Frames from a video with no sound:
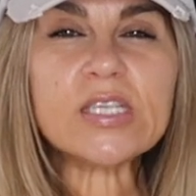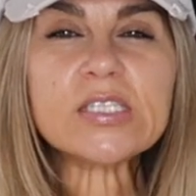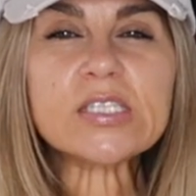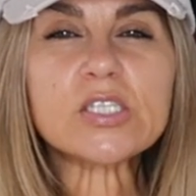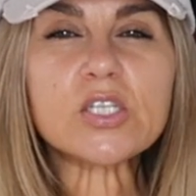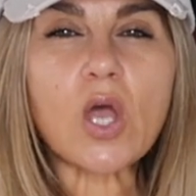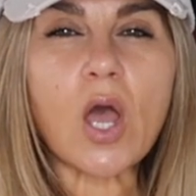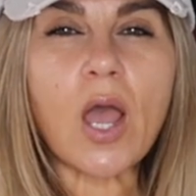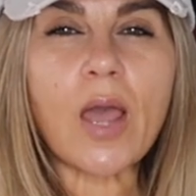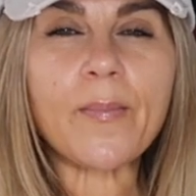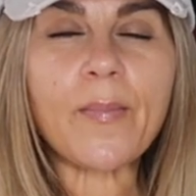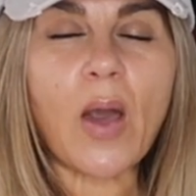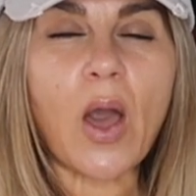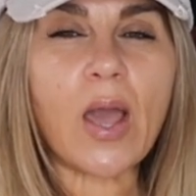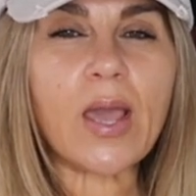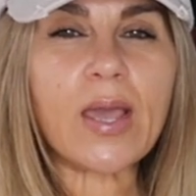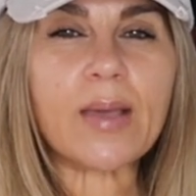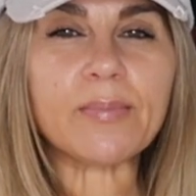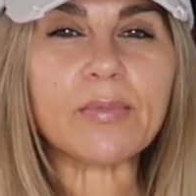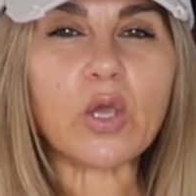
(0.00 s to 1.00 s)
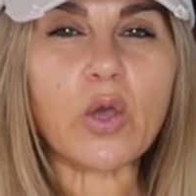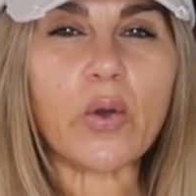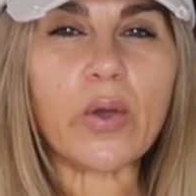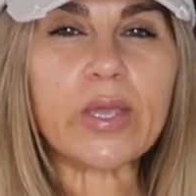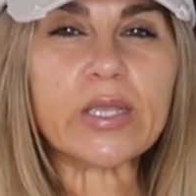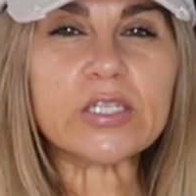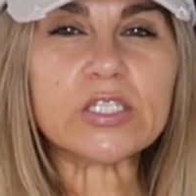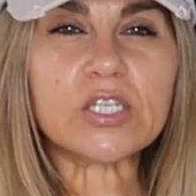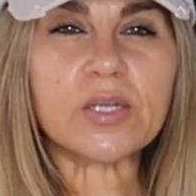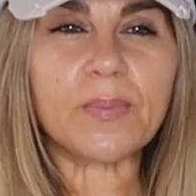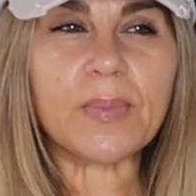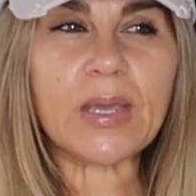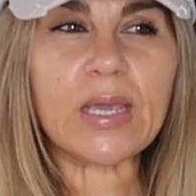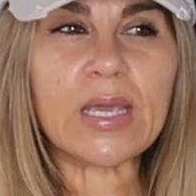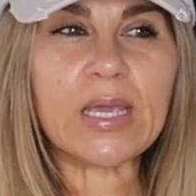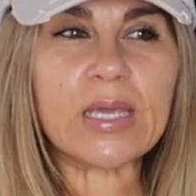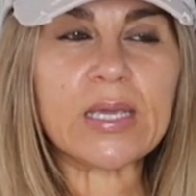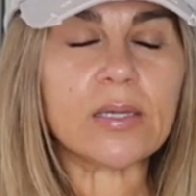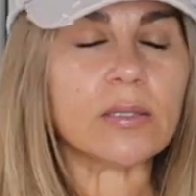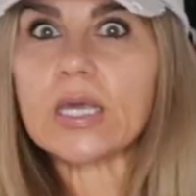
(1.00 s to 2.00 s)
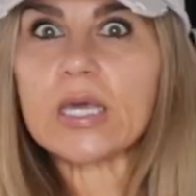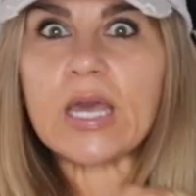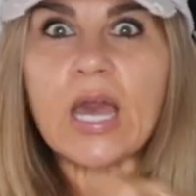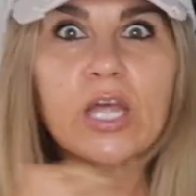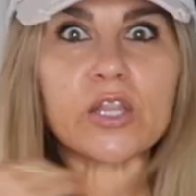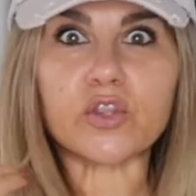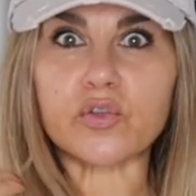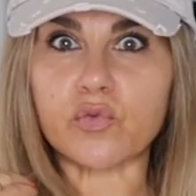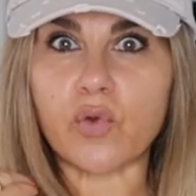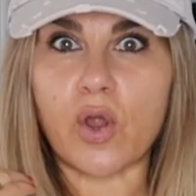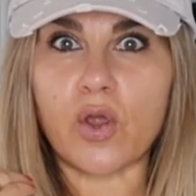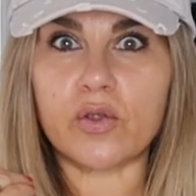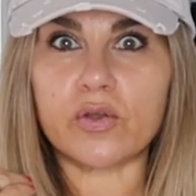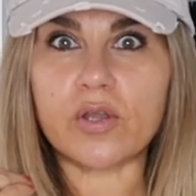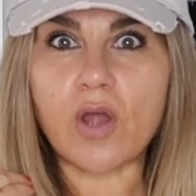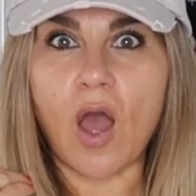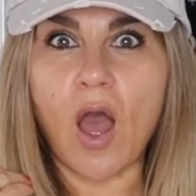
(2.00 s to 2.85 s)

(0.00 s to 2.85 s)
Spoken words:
This time I am going to be cutthroat.